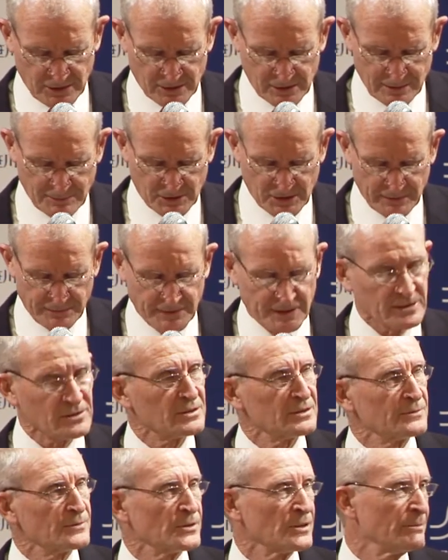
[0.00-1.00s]
systems to
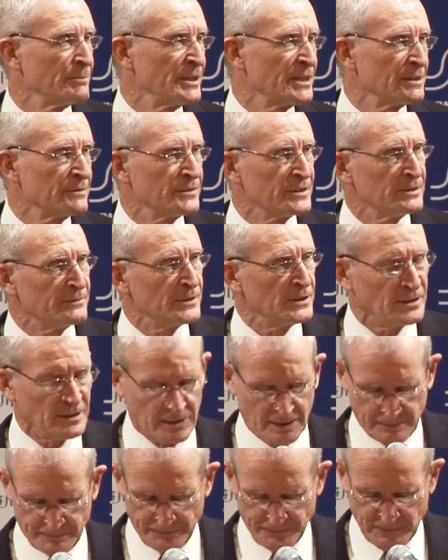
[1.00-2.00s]
function for the benefit of
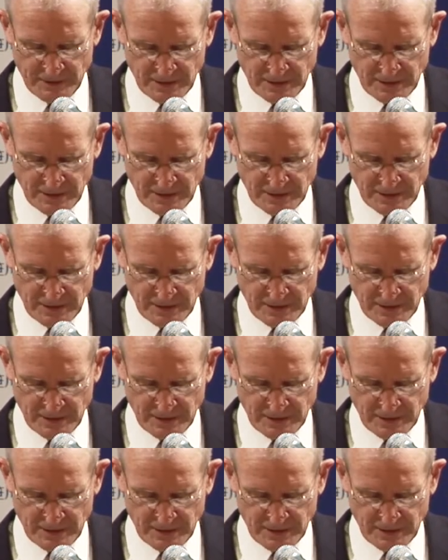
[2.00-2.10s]
all.